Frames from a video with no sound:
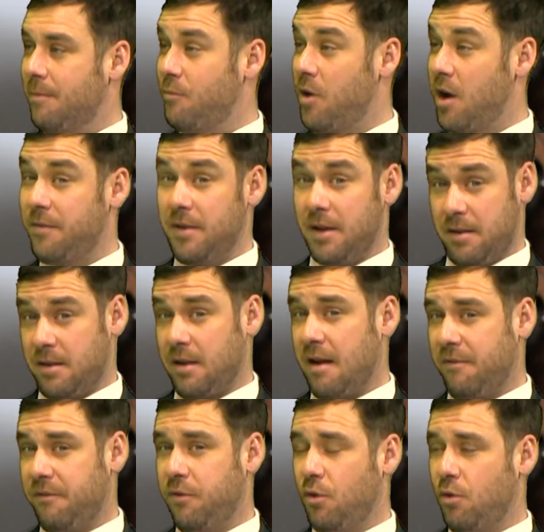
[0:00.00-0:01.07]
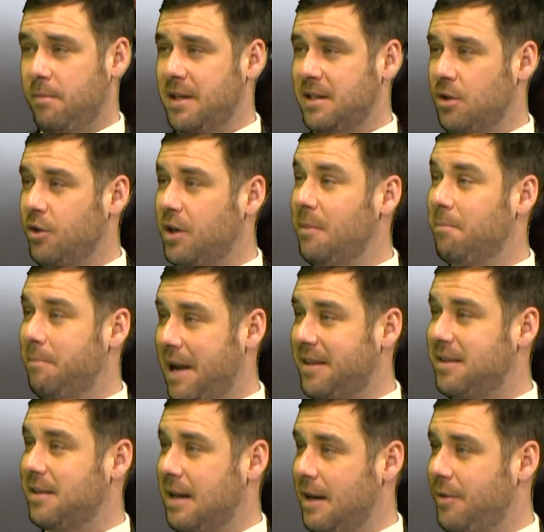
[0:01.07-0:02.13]
run that form is looking
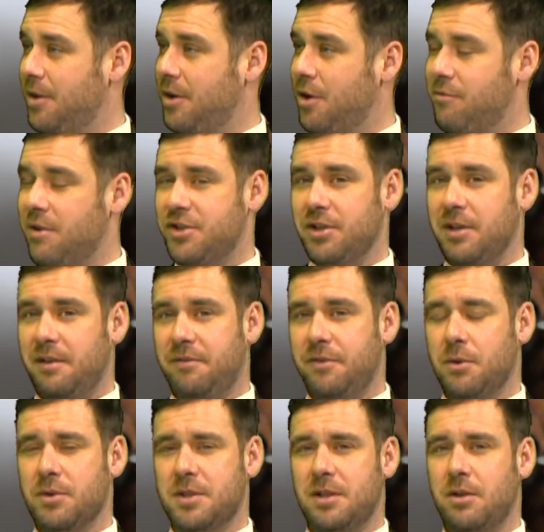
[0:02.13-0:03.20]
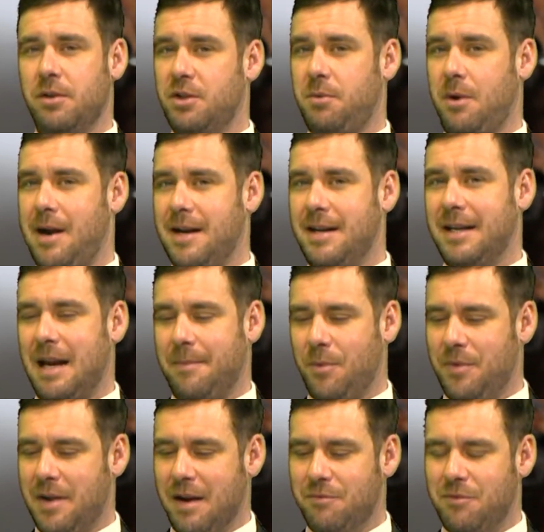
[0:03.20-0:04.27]
better now than I originally thought, and looks well handicap
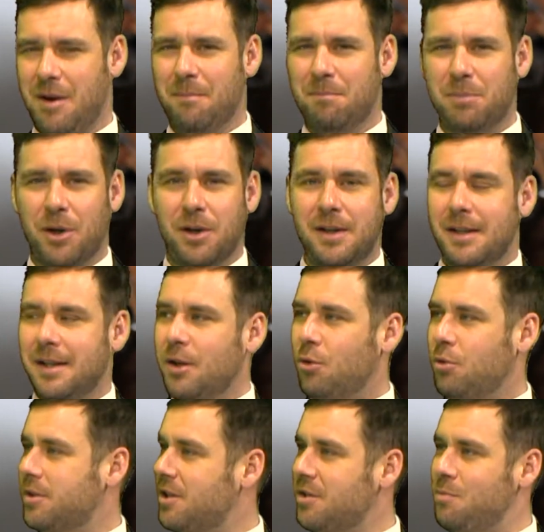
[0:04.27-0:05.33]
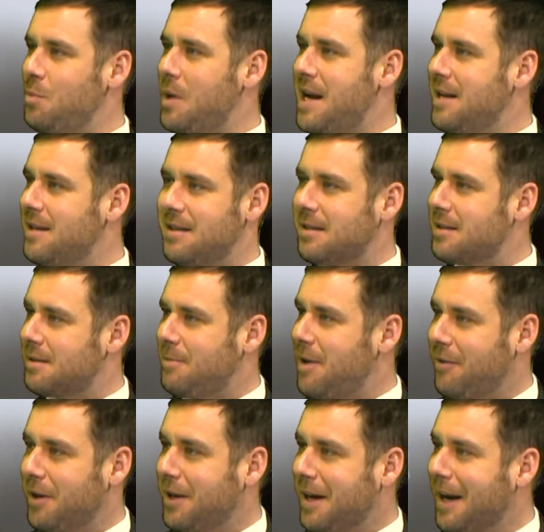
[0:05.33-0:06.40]
on that run. But it doesn't win, does it,
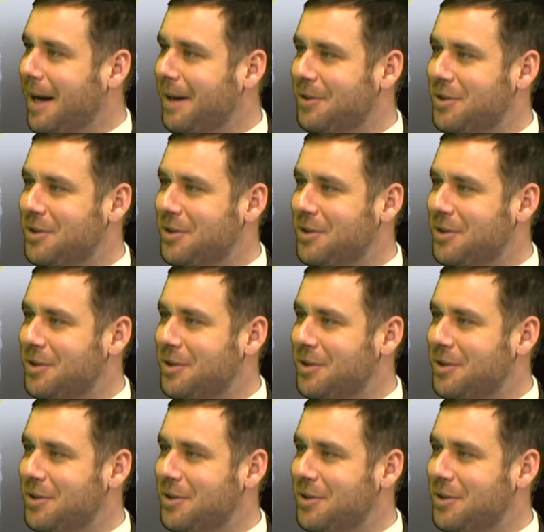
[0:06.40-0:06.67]
Mary King?